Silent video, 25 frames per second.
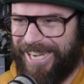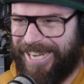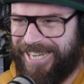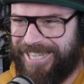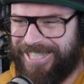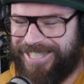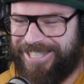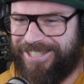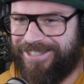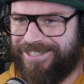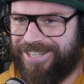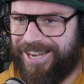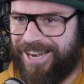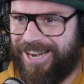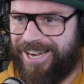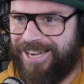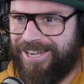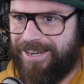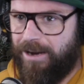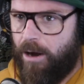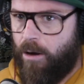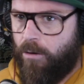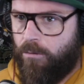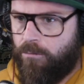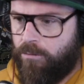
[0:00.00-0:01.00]
She was like,
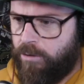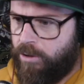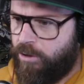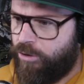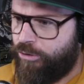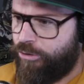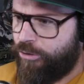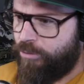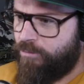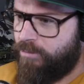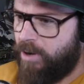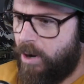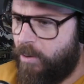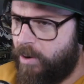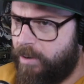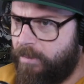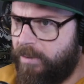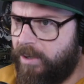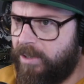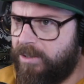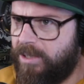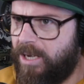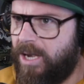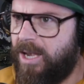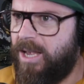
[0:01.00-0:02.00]
oh, do you know him? And I
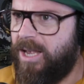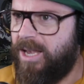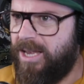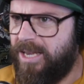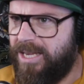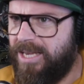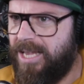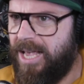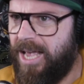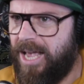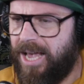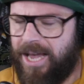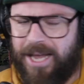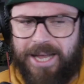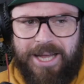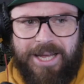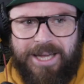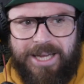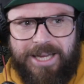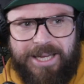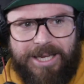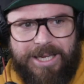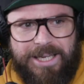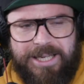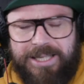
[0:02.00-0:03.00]
was like, yeah,
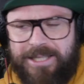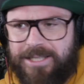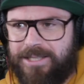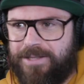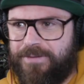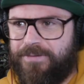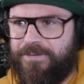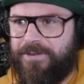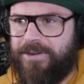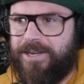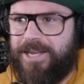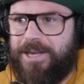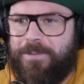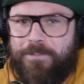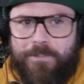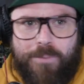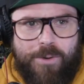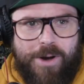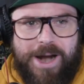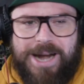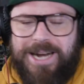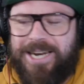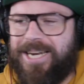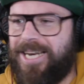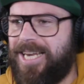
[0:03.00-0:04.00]
he's the fucking
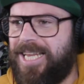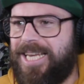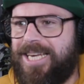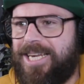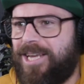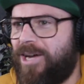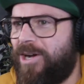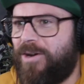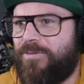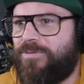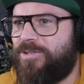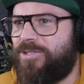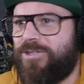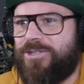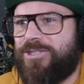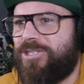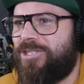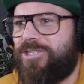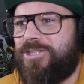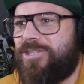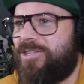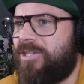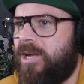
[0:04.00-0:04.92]
brand leader of such and such.